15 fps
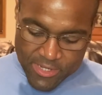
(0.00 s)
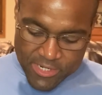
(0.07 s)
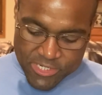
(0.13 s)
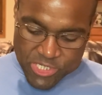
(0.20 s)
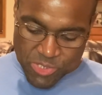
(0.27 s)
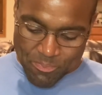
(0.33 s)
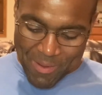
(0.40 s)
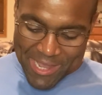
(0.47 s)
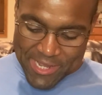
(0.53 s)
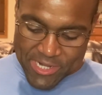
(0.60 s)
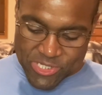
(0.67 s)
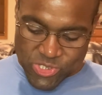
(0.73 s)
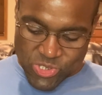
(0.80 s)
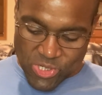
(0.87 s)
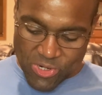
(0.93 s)
Despite
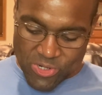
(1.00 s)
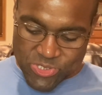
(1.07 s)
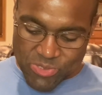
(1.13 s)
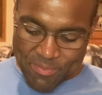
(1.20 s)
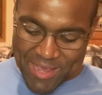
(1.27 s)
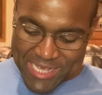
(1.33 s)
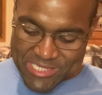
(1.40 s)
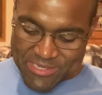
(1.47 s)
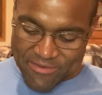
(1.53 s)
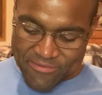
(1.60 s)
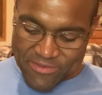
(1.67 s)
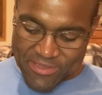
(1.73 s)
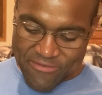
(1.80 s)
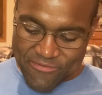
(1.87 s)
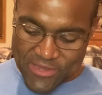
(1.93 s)
concerns of
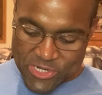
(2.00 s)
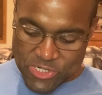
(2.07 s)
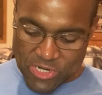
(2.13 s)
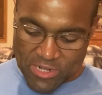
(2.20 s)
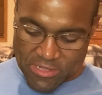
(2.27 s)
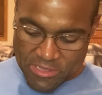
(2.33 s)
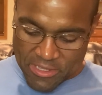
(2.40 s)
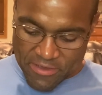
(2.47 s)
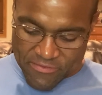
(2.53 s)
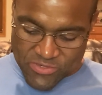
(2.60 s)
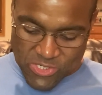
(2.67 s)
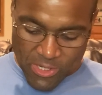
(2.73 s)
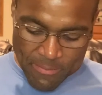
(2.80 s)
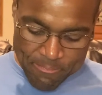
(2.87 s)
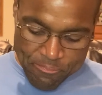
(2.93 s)
massive eviction
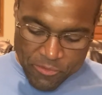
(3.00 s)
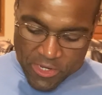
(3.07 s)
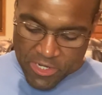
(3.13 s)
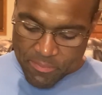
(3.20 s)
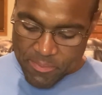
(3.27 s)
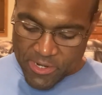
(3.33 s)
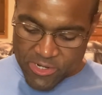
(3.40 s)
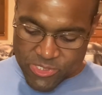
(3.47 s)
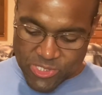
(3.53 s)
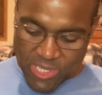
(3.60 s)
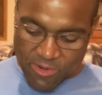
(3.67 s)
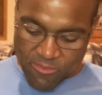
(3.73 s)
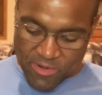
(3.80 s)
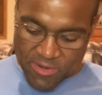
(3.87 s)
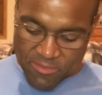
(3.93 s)
cliffs, it appears
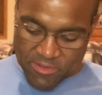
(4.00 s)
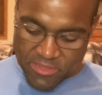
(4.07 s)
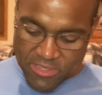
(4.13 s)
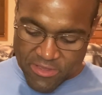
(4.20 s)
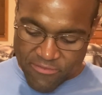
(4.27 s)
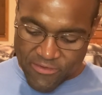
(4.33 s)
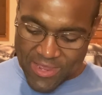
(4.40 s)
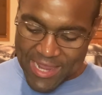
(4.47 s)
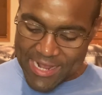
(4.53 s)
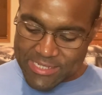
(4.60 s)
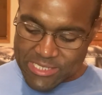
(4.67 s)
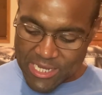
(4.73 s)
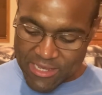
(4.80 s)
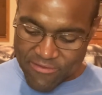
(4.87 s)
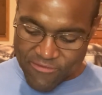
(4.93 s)
that rent relief,
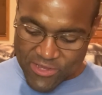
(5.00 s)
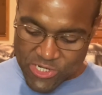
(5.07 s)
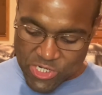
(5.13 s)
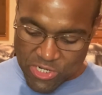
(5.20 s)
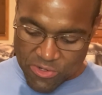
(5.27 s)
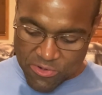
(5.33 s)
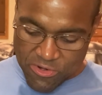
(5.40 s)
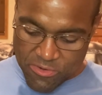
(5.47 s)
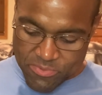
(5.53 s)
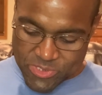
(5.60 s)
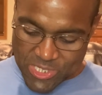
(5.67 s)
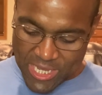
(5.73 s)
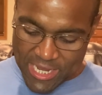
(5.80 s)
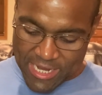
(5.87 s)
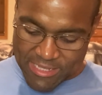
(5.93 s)
anti-eviction
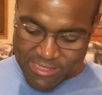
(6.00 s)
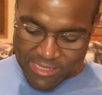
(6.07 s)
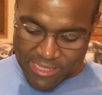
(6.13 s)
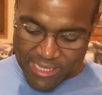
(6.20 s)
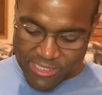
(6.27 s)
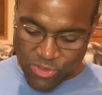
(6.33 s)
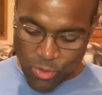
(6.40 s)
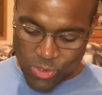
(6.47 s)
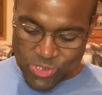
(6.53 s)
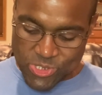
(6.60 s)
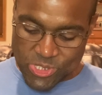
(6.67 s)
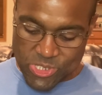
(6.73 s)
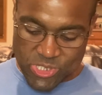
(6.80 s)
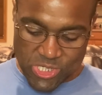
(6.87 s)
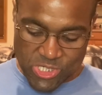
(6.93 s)
groups, and the landlord's
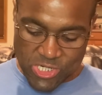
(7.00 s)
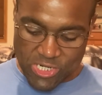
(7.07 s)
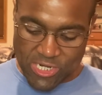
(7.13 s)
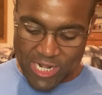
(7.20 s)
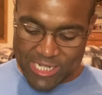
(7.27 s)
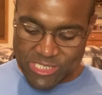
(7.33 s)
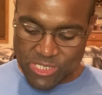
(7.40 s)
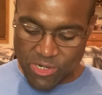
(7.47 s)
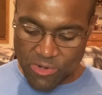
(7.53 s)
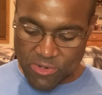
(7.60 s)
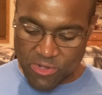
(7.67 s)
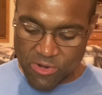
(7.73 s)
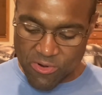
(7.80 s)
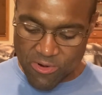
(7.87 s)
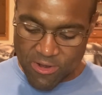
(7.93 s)
decision not to go to
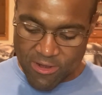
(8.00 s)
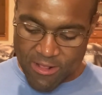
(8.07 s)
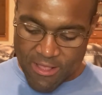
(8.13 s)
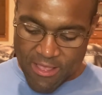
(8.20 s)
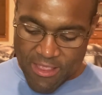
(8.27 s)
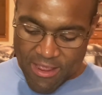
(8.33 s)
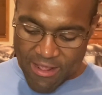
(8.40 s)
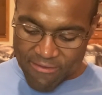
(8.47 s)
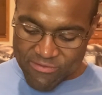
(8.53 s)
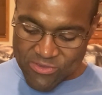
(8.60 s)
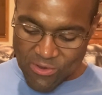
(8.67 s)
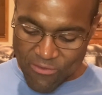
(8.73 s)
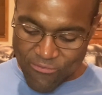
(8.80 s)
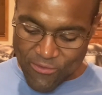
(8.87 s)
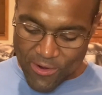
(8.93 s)
court have
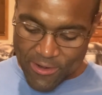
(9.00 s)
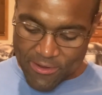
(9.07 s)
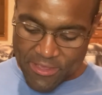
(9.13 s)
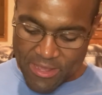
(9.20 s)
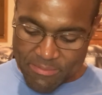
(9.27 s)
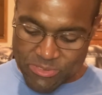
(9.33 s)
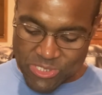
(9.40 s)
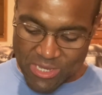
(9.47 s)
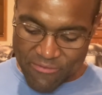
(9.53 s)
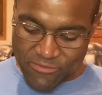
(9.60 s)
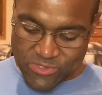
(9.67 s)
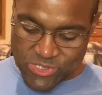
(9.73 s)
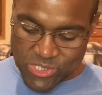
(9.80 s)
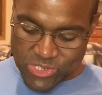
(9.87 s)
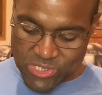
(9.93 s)
so far kept San
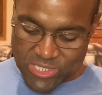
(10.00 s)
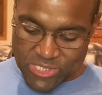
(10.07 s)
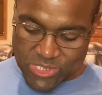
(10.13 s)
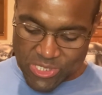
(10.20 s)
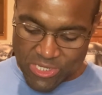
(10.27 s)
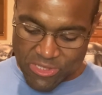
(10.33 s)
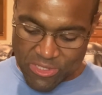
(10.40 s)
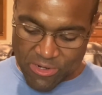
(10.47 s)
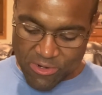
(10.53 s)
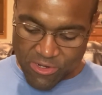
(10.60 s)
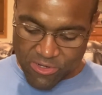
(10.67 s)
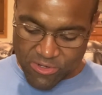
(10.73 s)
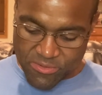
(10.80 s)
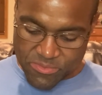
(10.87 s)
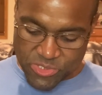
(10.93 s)
Franciscans in their
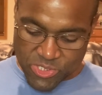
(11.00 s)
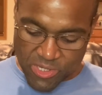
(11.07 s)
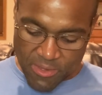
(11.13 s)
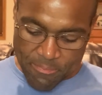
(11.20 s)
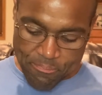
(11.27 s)
homes.